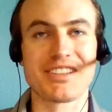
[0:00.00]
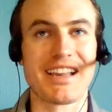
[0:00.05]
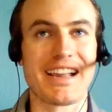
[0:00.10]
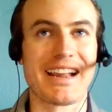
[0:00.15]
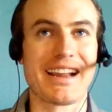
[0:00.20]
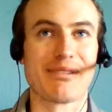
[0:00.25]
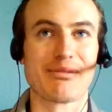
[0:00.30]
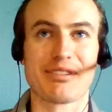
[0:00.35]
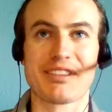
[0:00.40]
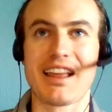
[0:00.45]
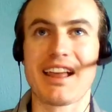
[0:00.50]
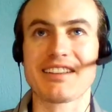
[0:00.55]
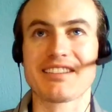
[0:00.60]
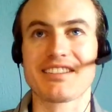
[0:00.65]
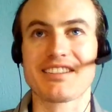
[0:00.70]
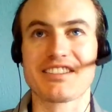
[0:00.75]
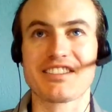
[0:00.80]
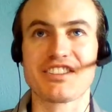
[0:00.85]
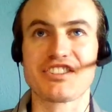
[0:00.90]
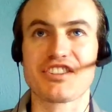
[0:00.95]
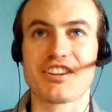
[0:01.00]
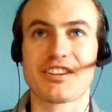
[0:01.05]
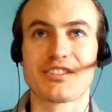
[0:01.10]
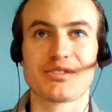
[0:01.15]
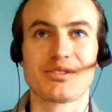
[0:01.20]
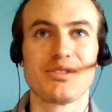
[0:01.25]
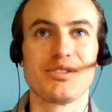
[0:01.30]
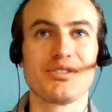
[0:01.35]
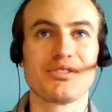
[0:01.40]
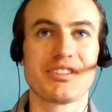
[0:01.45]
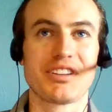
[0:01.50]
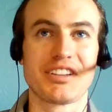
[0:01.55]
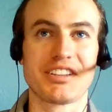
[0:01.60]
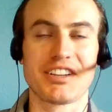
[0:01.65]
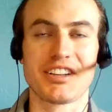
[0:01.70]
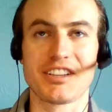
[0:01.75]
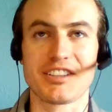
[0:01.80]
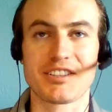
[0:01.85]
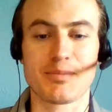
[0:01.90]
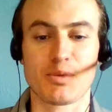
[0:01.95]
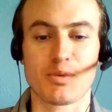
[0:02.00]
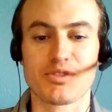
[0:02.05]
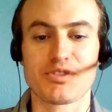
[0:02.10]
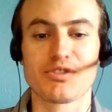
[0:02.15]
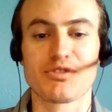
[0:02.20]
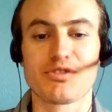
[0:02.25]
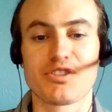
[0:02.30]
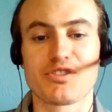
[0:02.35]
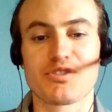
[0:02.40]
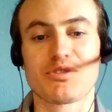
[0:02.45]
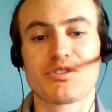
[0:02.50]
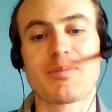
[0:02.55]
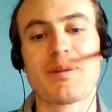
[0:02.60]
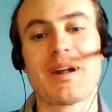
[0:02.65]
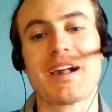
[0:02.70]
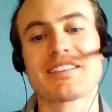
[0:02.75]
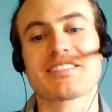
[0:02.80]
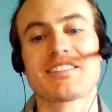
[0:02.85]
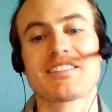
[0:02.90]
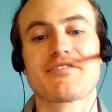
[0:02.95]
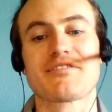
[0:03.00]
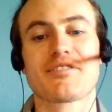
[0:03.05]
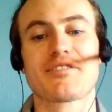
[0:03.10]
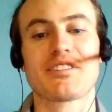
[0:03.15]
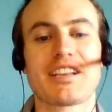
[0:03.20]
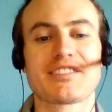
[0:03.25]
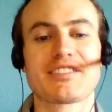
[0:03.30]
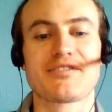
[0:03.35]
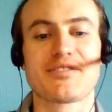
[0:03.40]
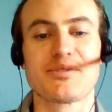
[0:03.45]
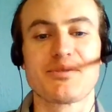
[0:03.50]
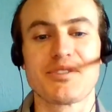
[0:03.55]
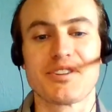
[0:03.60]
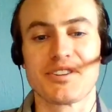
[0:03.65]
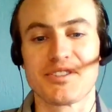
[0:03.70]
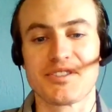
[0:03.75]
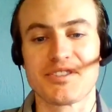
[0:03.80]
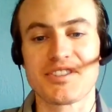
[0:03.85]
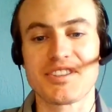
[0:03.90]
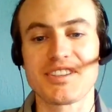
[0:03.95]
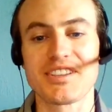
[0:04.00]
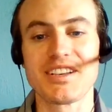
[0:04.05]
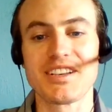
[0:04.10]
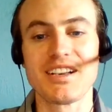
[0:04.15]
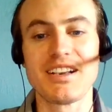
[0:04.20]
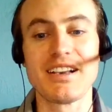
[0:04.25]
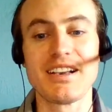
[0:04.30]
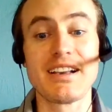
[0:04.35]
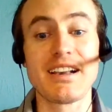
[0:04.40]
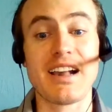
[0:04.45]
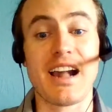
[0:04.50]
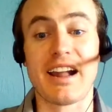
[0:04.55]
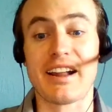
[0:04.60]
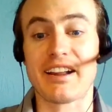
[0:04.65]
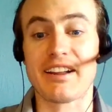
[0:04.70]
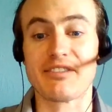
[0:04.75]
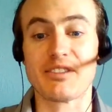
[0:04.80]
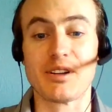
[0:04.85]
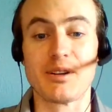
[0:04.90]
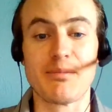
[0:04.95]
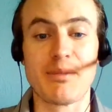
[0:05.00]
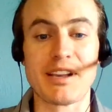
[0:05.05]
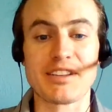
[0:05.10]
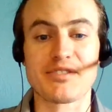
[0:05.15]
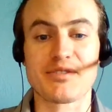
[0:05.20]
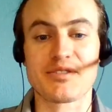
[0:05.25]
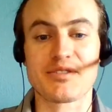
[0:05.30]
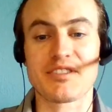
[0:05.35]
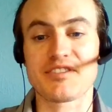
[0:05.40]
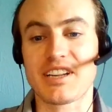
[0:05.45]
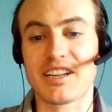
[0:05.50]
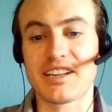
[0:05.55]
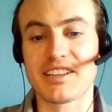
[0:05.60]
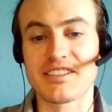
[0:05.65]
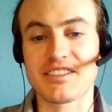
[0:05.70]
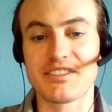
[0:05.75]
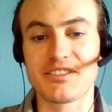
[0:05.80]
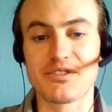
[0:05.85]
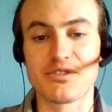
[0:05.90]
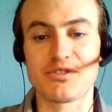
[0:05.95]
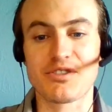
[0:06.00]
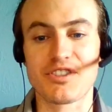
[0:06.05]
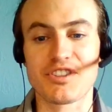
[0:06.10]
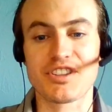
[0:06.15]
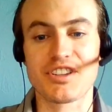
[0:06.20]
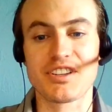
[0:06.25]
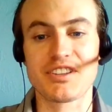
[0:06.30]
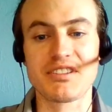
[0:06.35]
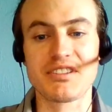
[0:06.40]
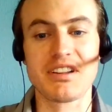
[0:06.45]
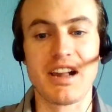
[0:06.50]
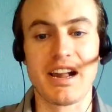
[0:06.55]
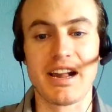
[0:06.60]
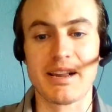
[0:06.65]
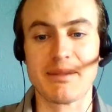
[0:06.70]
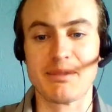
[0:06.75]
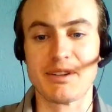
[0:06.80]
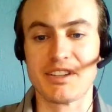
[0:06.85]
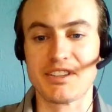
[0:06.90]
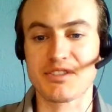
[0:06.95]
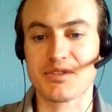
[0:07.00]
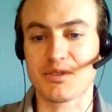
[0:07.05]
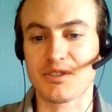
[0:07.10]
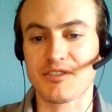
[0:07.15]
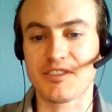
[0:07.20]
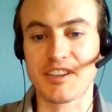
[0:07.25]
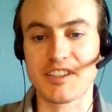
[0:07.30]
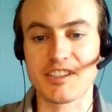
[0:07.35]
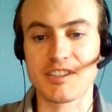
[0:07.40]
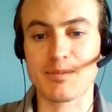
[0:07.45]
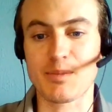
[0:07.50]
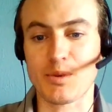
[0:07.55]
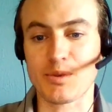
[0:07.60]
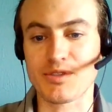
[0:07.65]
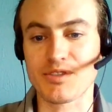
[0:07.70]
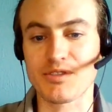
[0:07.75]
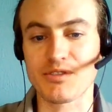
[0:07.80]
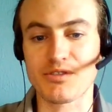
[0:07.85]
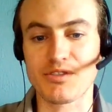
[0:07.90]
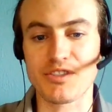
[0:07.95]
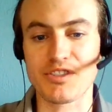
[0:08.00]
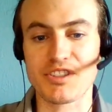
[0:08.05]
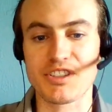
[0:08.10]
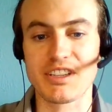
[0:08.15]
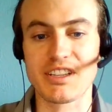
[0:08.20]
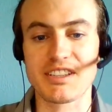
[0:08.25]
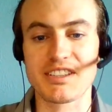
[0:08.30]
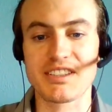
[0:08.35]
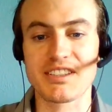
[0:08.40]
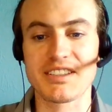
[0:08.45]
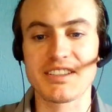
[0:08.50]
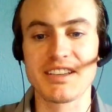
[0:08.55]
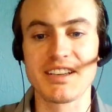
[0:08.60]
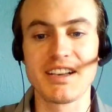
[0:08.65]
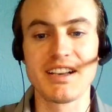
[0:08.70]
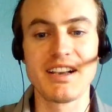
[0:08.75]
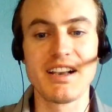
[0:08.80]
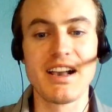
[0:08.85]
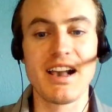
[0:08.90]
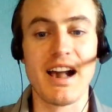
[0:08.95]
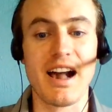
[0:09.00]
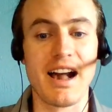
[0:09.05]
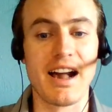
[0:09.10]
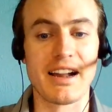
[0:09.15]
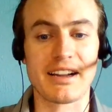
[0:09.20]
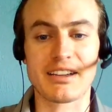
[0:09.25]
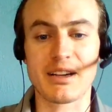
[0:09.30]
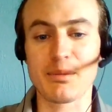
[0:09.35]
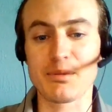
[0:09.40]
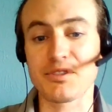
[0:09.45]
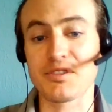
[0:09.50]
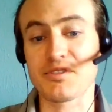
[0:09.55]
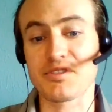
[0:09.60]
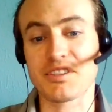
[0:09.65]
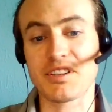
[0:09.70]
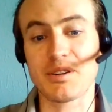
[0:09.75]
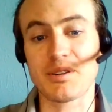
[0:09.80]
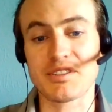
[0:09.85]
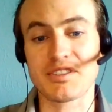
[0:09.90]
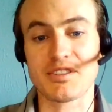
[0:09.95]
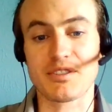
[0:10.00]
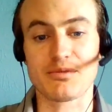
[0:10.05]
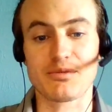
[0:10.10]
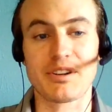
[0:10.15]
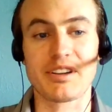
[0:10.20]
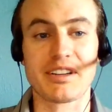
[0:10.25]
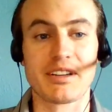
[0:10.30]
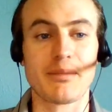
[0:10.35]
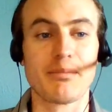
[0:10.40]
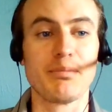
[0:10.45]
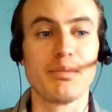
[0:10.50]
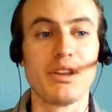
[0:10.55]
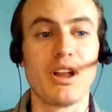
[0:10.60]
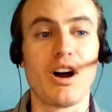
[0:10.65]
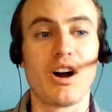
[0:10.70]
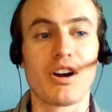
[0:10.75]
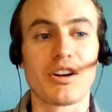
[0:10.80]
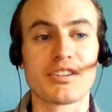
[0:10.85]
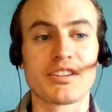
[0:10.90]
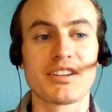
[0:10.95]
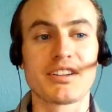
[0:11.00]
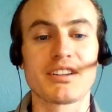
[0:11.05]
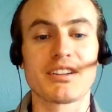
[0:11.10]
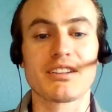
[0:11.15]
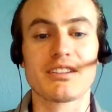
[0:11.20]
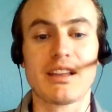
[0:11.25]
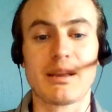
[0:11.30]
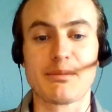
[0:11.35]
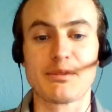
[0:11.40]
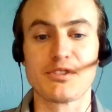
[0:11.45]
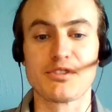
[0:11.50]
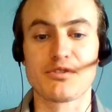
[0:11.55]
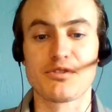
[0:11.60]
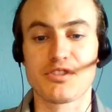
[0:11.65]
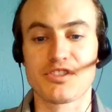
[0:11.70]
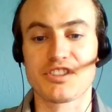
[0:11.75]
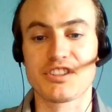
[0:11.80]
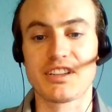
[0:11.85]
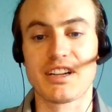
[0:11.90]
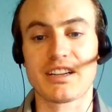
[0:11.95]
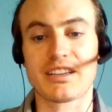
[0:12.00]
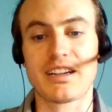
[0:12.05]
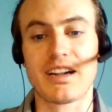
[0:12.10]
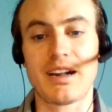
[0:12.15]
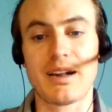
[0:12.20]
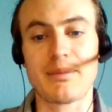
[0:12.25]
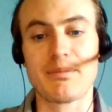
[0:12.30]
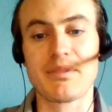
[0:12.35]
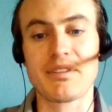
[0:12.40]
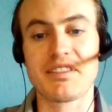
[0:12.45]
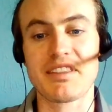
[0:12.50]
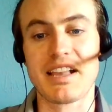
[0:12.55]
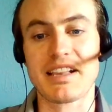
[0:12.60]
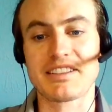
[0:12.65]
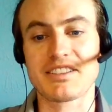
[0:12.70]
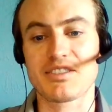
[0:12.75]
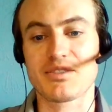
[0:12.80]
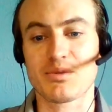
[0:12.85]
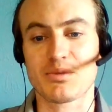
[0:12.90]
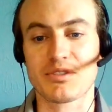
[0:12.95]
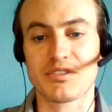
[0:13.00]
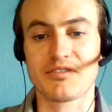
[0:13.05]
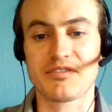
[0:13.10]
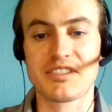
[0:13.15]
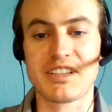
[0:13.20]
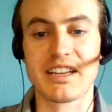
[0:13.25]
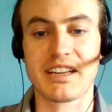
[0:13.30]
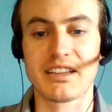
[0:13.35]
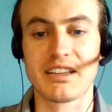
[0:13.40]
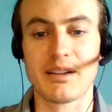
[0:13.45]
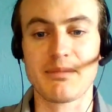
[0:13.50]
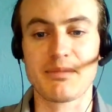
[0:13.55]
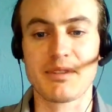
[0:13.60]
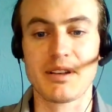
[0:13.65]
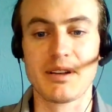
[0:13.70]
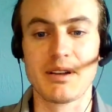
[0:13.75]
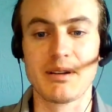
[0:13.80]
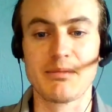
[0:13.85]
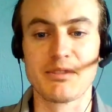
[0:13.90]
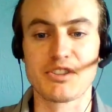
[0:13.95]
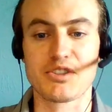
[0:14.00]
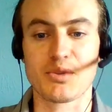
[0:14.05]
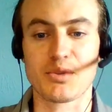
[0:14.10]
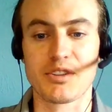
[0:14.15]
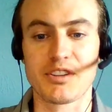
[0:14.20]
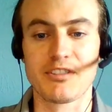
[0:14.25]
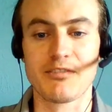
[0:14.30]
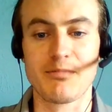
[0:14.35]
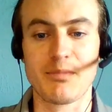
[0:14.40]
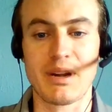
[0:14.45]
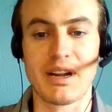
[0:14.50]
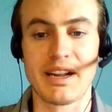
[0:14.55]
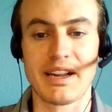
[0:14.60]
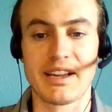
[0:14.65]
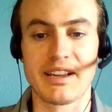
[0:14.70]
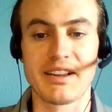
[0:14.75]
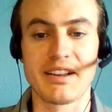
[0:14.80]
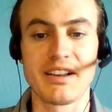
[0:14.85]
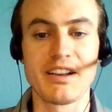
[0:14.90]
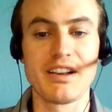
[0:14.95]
and with athletes in general in a sports nutritional capacity for the last few years. I have a Master's of Science in Nutrition. I'm a certified sports nutritionist. A couple of years ago, I started writing a blog, climbingnutrition.com. That's sort of taken up the majority of my